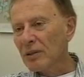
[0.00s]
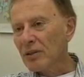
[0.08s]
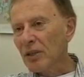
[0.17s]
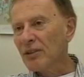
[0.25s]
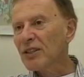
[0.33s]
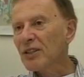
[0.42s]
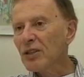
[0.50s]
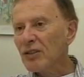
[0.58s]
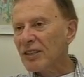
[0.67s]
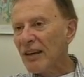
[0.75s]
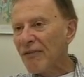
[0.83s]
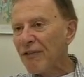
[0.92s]
So this is
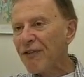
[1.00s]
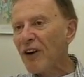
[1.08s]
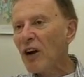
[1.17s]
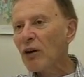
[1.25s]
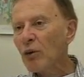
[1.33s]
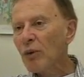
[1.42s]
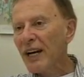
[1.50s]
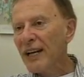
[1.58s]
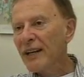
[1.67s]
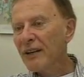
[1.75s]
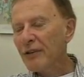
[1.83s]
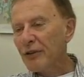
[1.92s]
not some
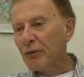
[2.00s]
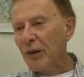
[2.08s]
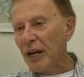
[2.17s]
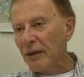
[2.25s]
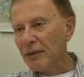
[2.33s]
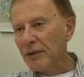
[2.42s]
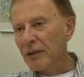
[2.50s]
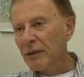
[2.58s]
faraway threat.